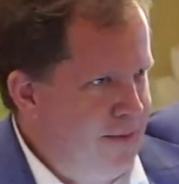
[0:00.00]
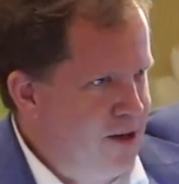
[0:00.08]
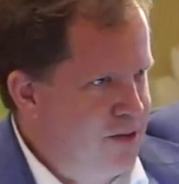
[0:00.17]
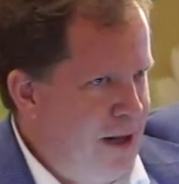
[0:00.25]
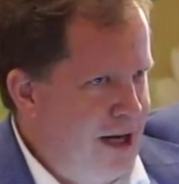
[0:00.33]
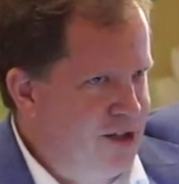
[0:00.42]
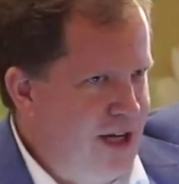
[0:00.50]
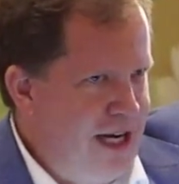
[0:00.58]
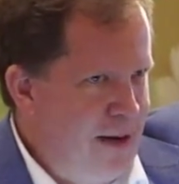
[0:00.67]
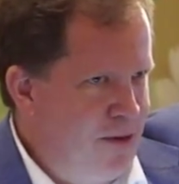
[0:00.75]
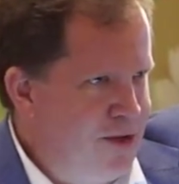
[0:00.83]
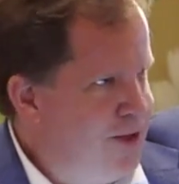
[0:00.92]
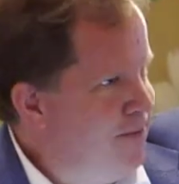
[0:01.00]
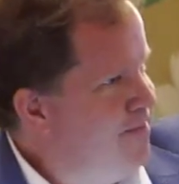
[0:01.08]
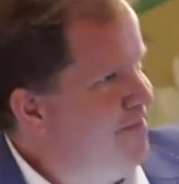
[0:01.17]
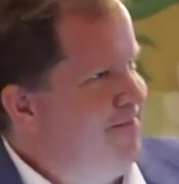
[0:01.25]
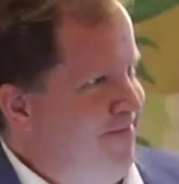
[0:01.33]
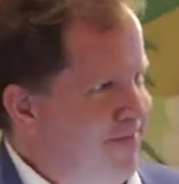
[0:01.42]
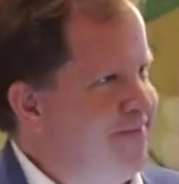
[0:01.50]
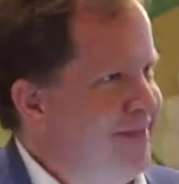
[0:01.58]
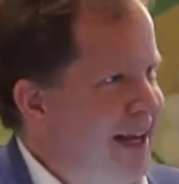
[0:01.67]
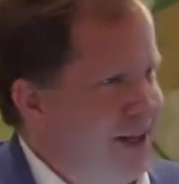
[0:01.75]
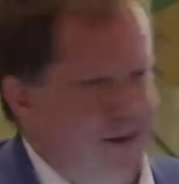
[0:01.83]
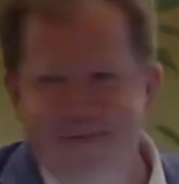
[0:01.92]
There's blockchain number 2.
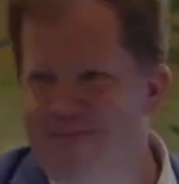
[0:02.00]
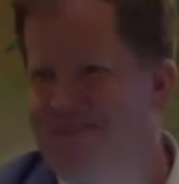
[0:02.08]
Thank you.